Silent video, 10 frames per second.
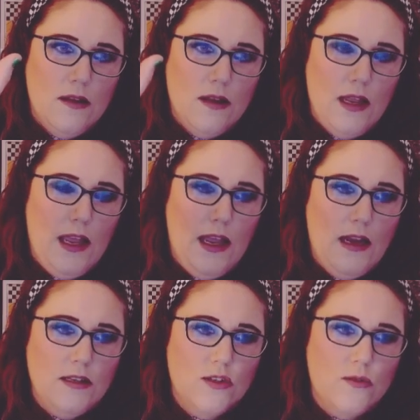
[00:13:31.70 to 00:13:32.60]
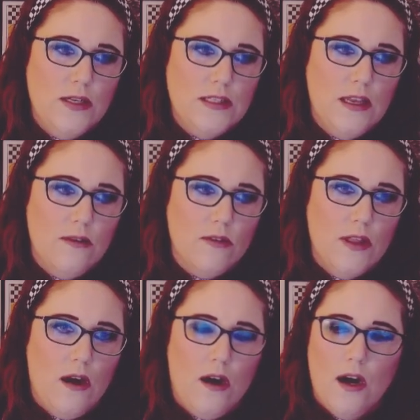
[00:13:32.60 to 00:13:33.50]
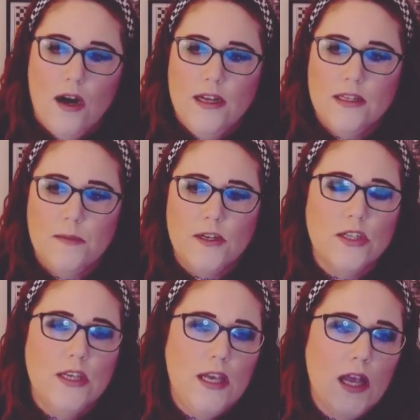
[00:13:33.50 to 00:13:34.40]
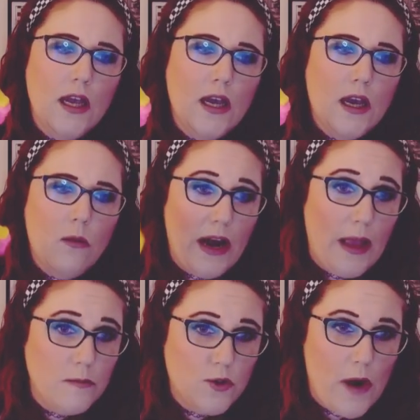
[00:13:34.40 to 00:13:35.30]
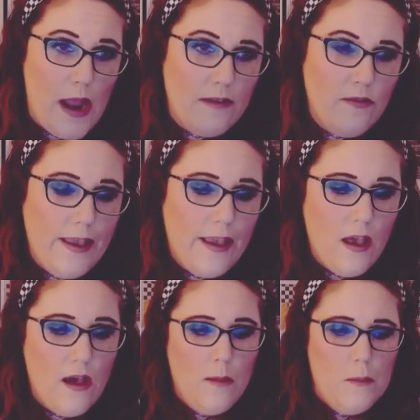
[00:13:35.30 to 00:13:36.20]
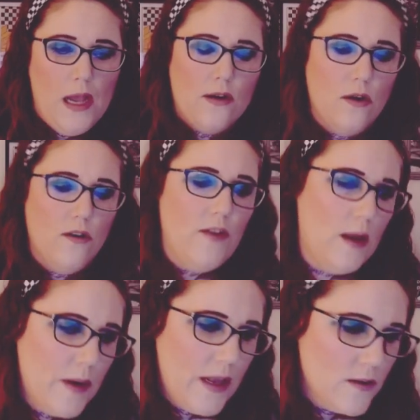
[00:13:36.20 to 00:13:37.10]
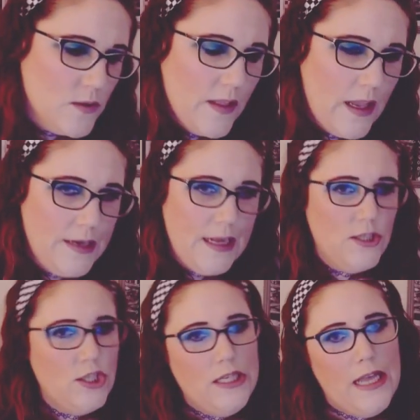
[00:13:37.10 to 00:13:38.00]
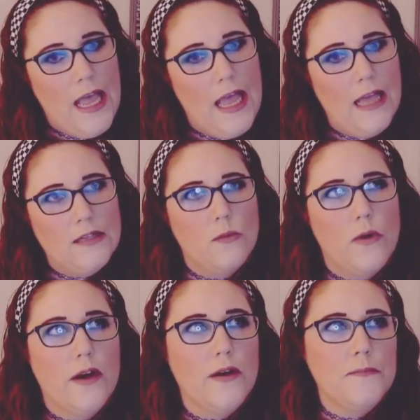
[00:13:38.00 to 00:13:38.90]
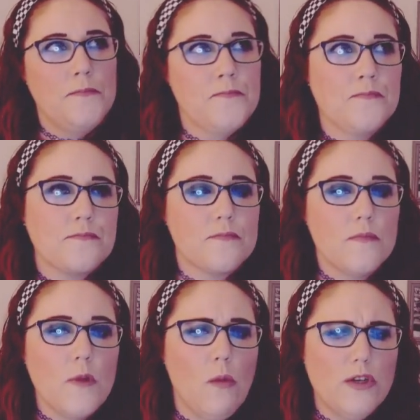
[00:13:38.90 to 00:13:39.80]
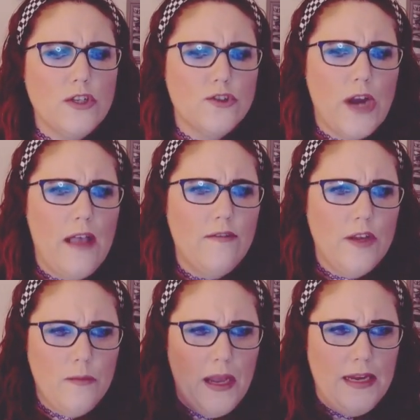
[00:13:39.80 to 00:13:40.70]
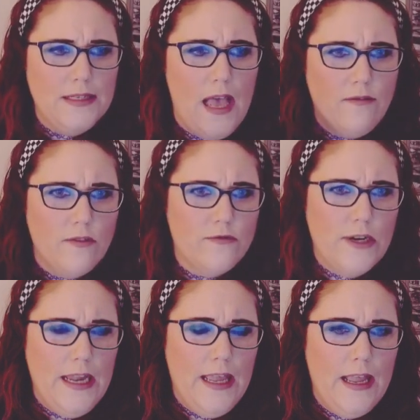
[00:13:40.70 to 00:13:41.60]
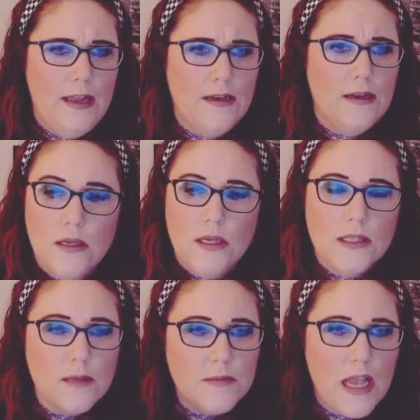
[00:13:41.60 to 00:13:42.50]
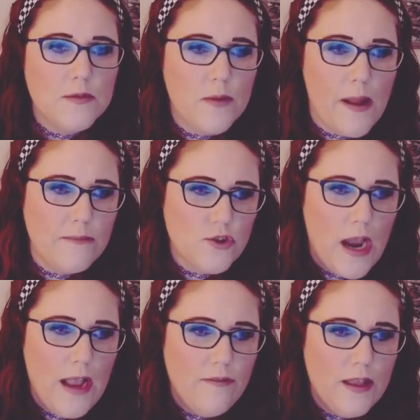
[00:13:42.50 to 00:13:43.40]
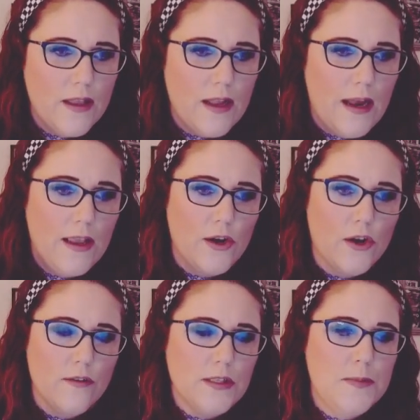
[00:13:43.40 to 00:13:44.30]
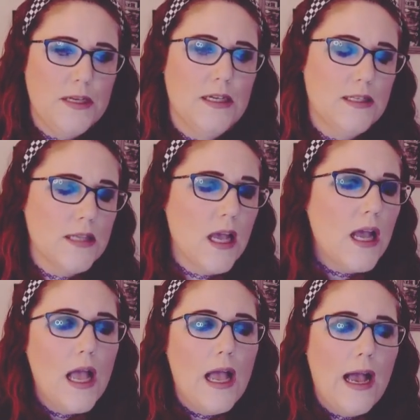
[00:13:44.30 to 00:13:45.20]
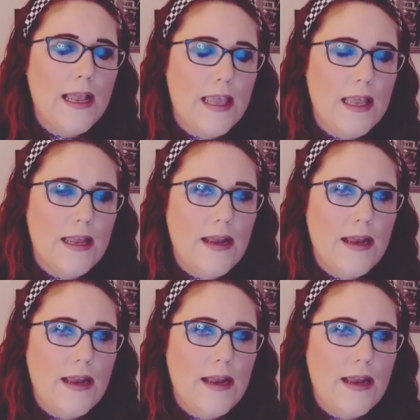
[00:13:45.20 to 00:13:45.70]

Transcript: and squeezing it really hard, especially when I'm driving. I don't know if anybody else with ADHD has where when you're driving you might have a free hand. Sometimes when I'm driving and I get nervous because I get